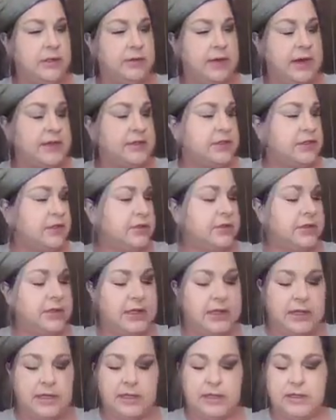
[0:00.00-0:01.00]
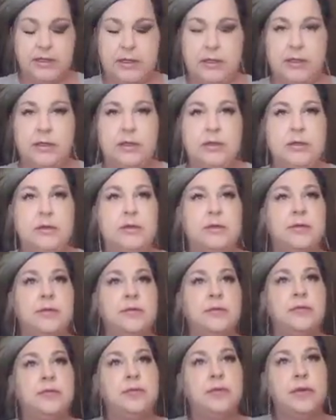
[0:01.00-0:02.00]
Irrational again.
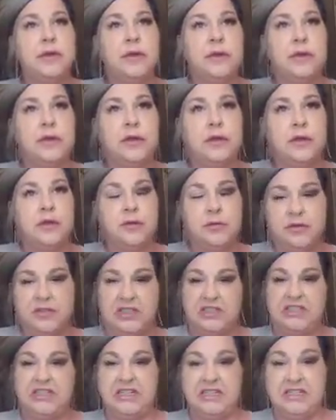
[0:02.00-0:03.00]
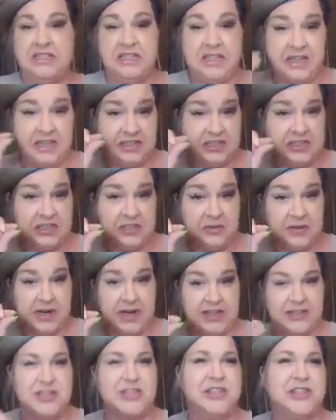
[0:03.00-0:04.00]
Or just a touch
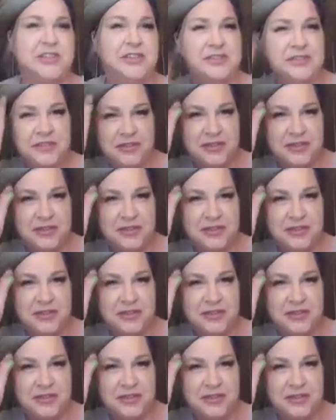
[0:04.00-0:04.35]
Irrational.